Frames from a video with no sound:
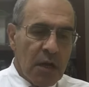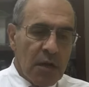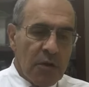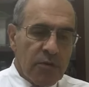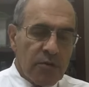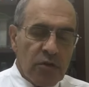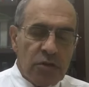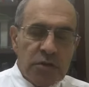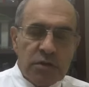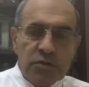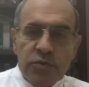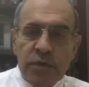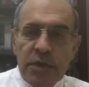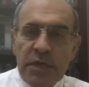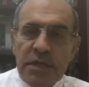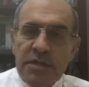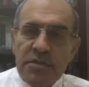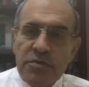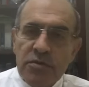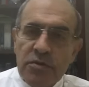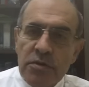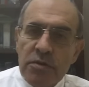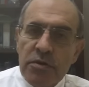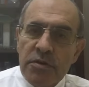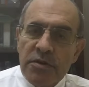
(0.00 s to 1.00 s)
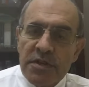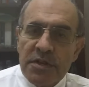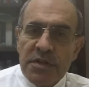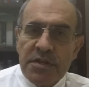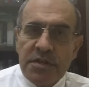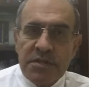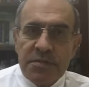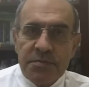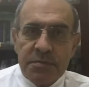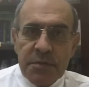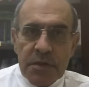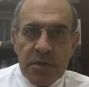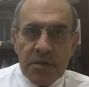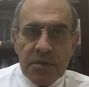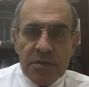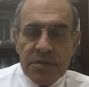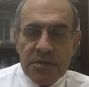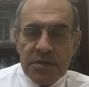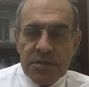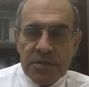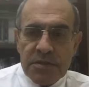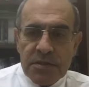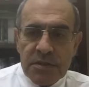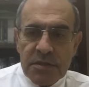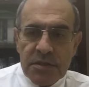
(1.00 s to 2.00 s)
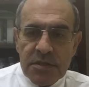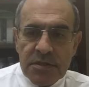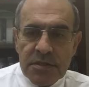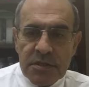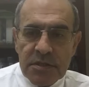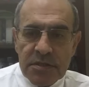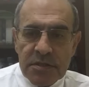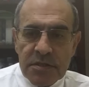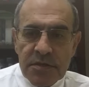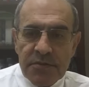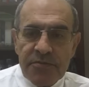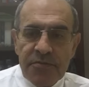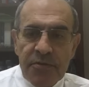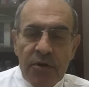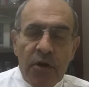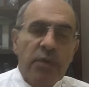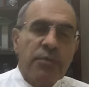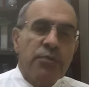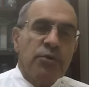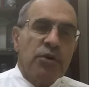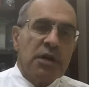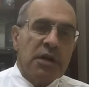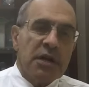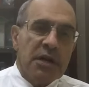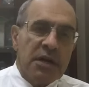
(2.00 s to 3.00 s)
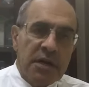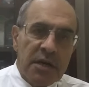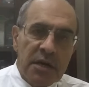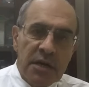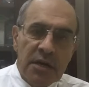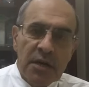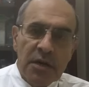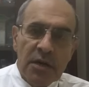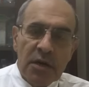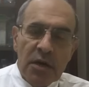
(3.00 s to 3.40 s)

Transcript: Of course, we need to know these because this is a formula